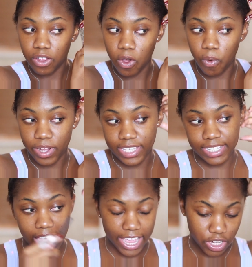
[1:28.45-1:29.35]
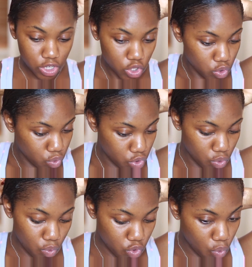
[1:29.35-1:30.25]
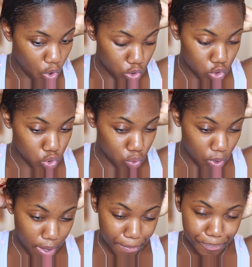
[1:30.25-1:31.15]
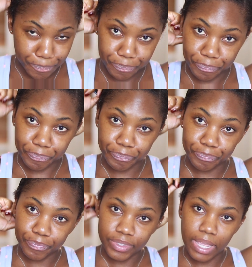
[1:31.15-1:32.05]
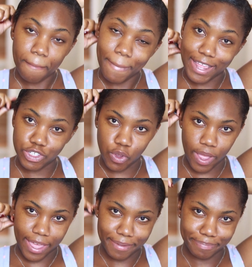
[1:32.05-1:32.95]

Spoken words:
or what side do you want to part your hair.